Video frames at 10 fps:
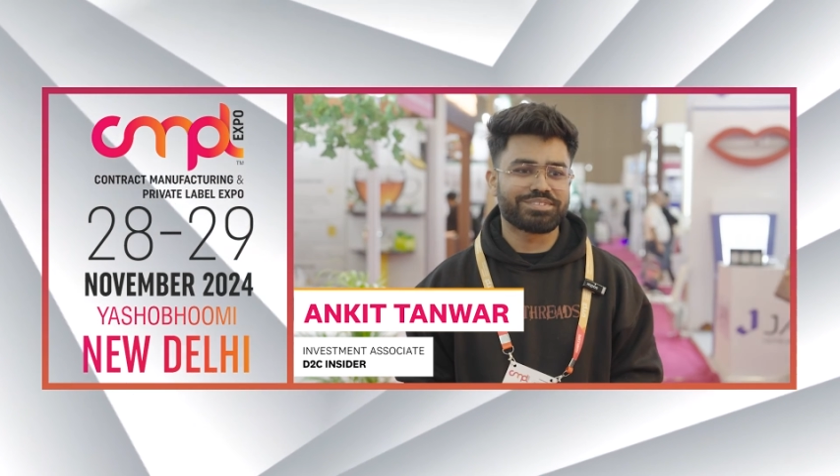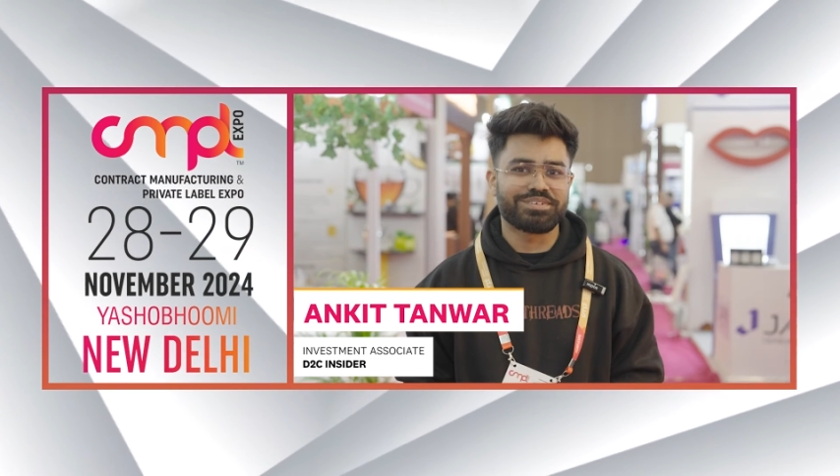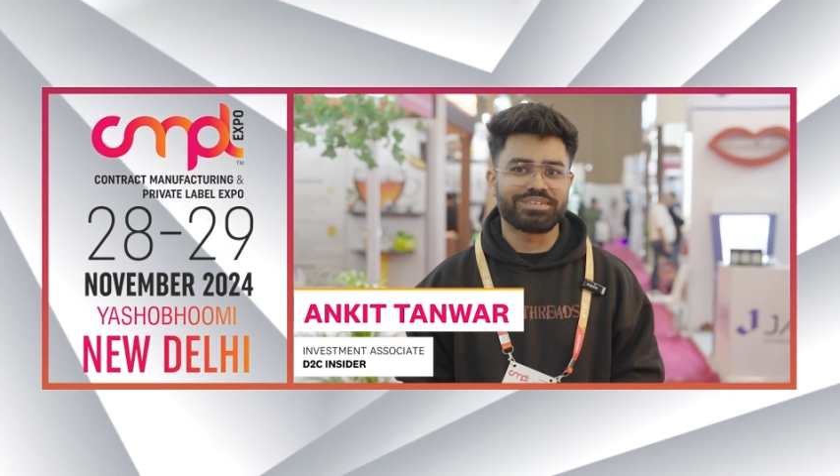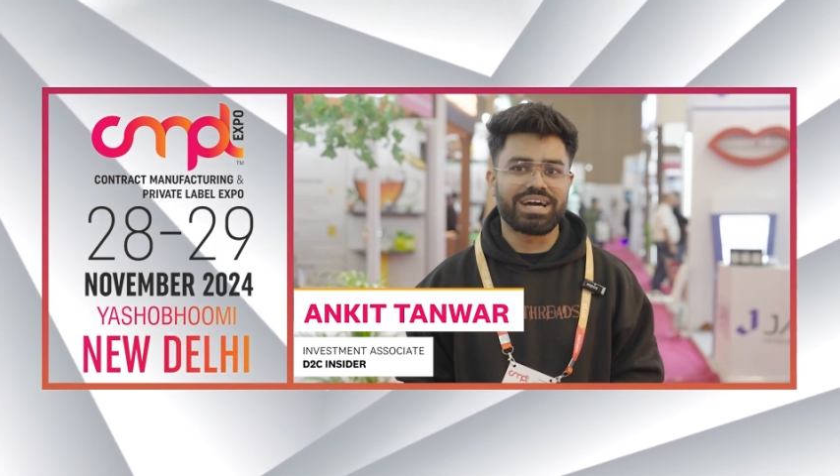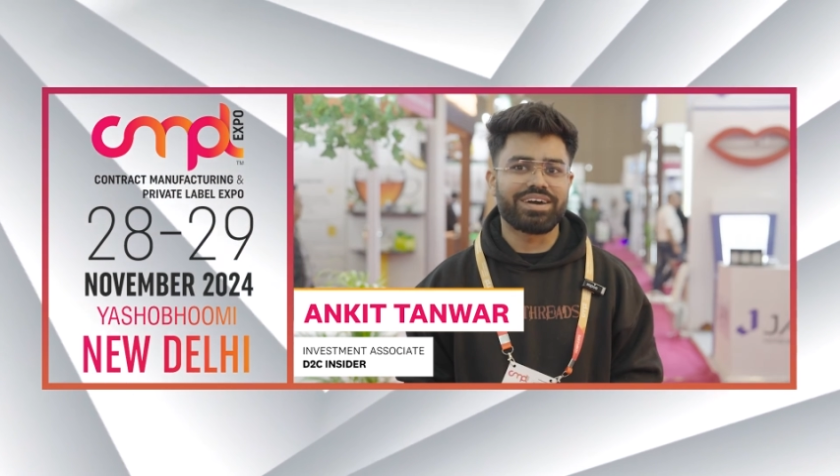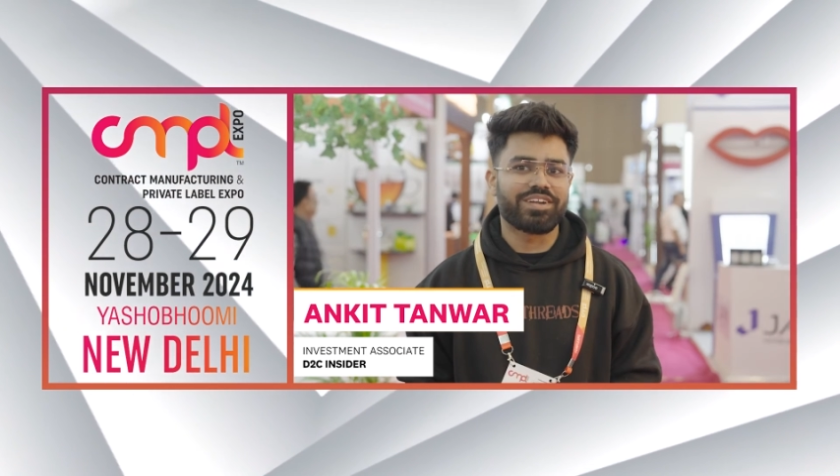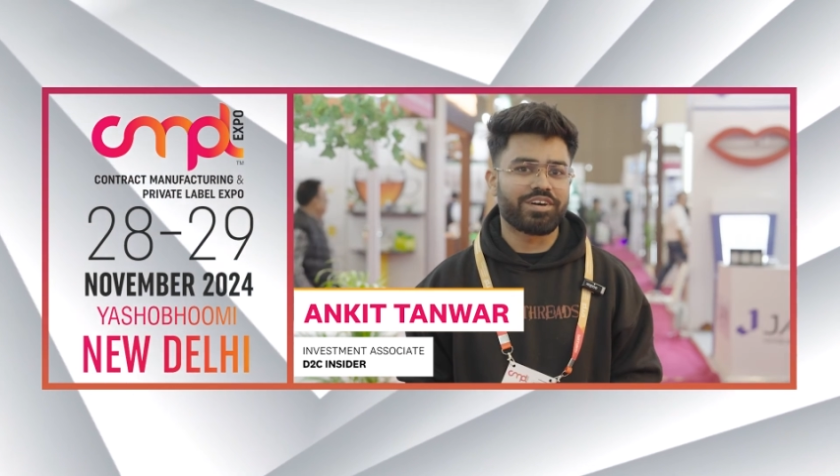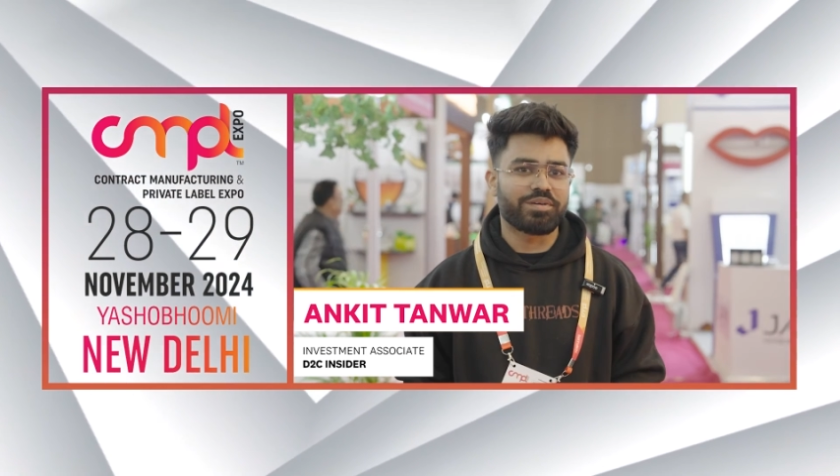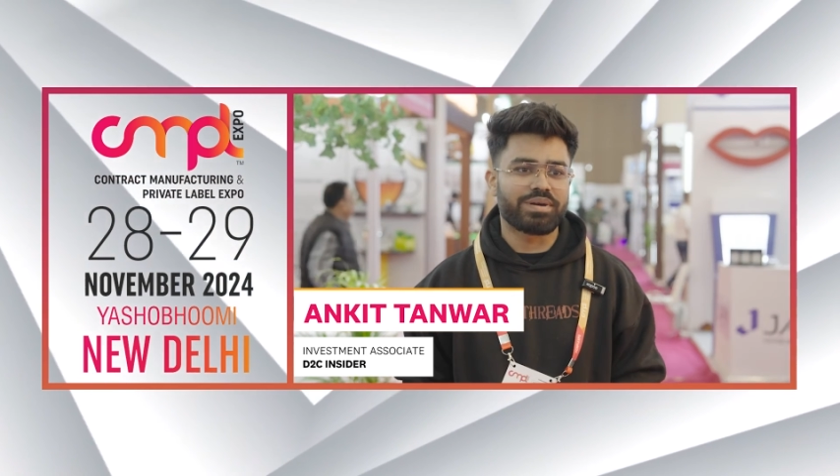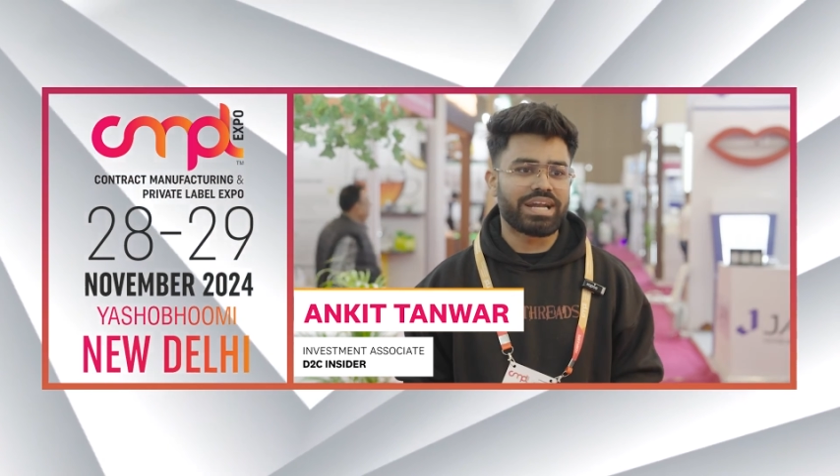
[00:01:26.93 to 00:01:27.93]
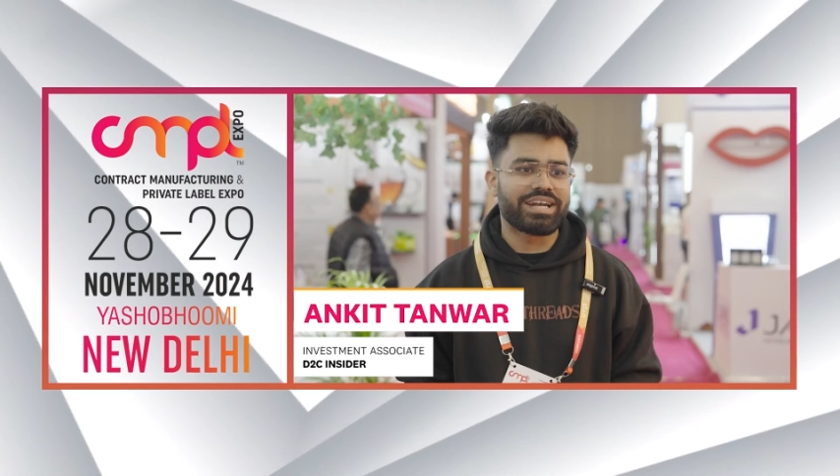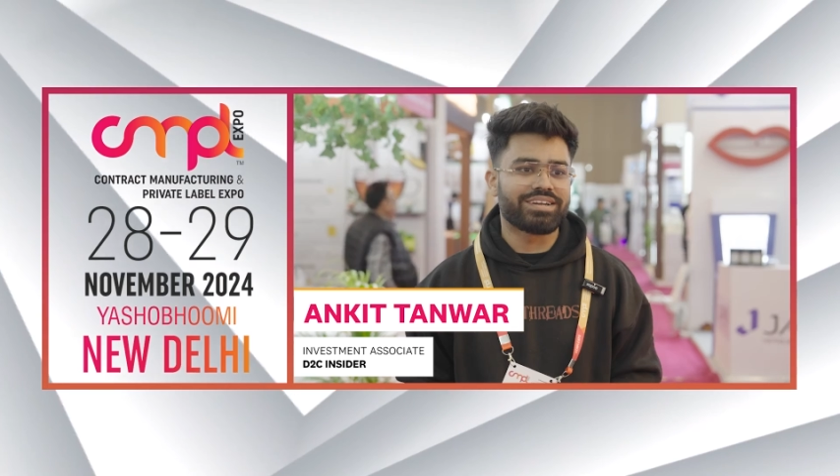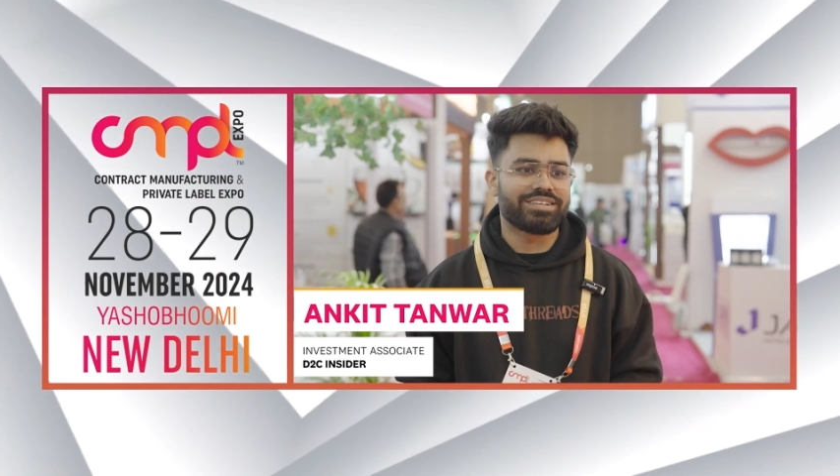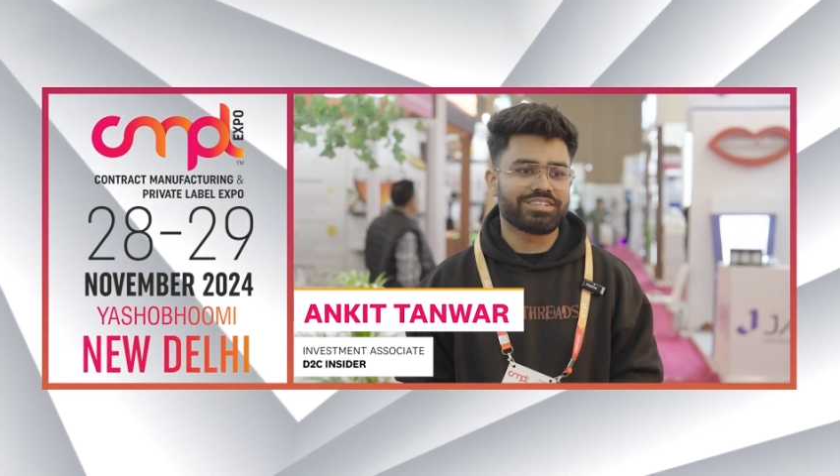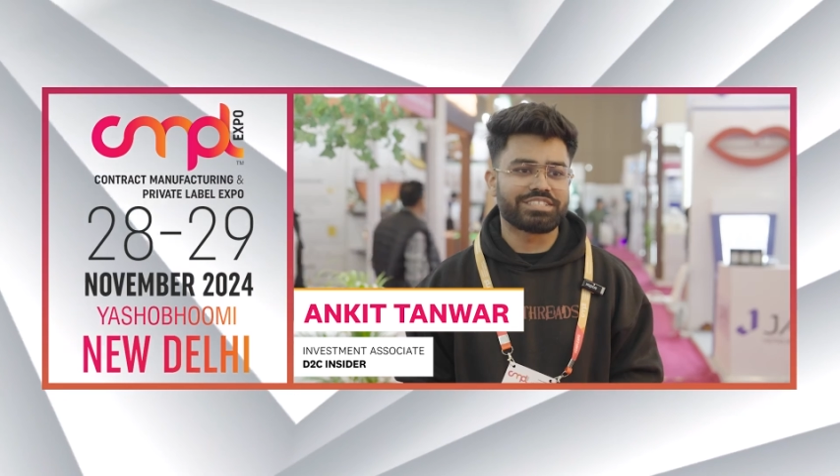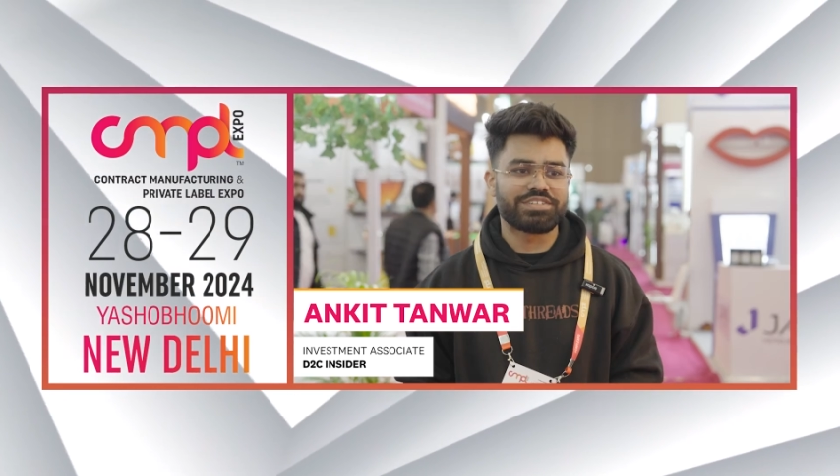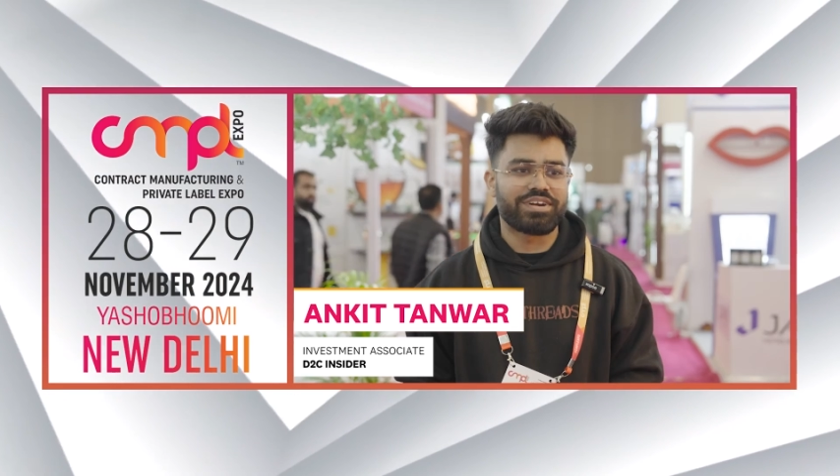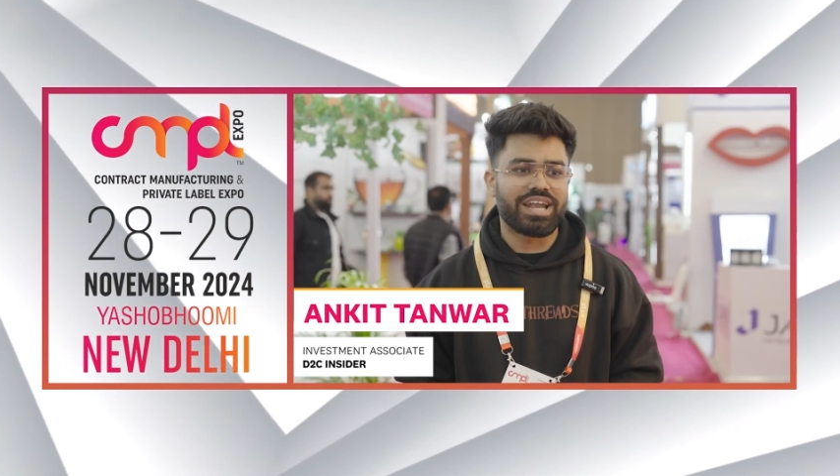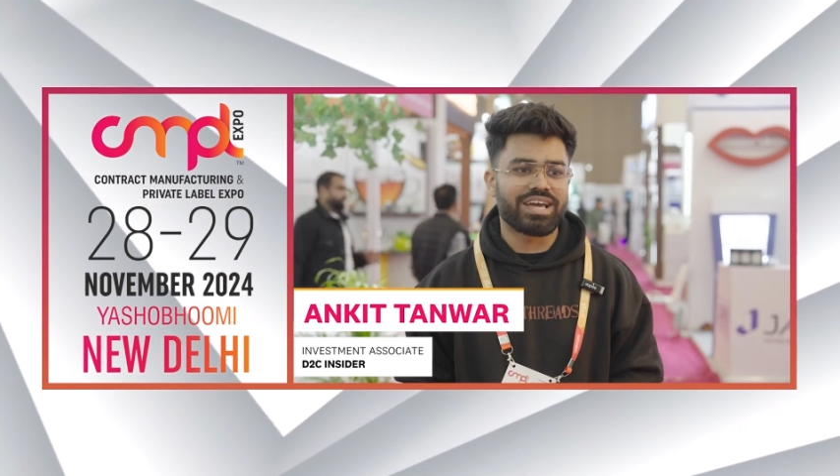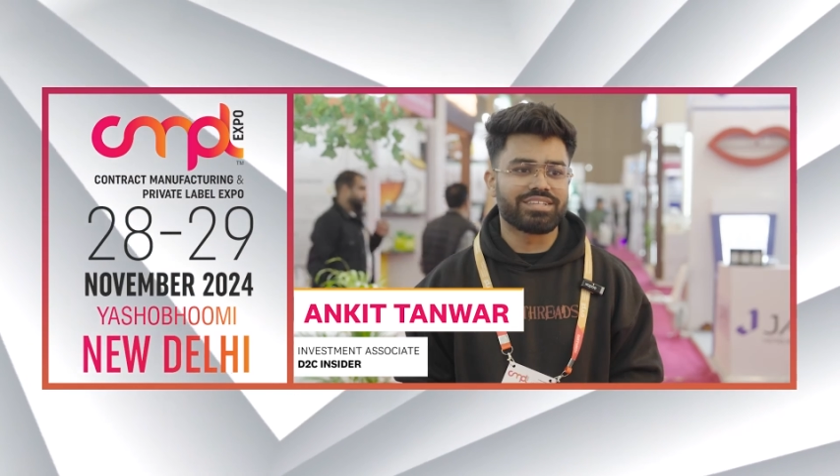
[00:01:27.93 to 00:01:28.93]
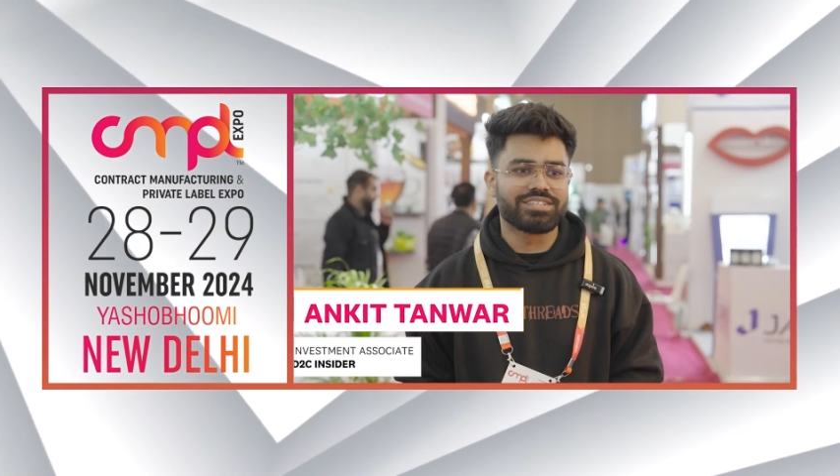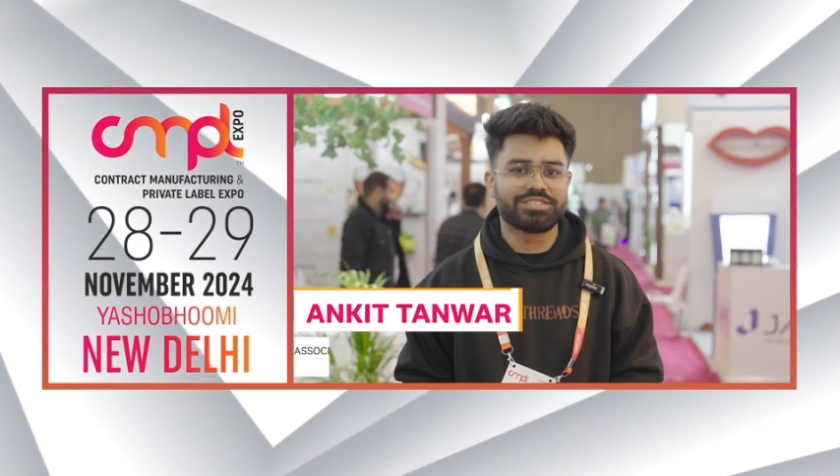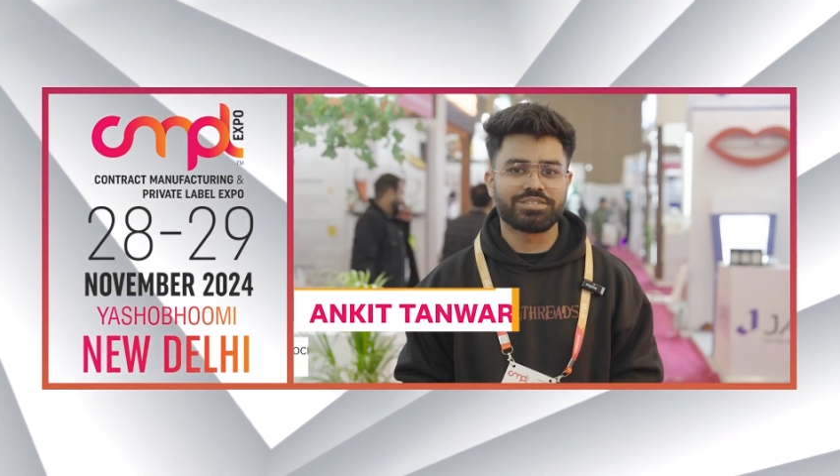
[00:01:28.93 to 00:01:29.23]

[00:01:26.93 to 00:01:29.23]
So I have never attended such event like this.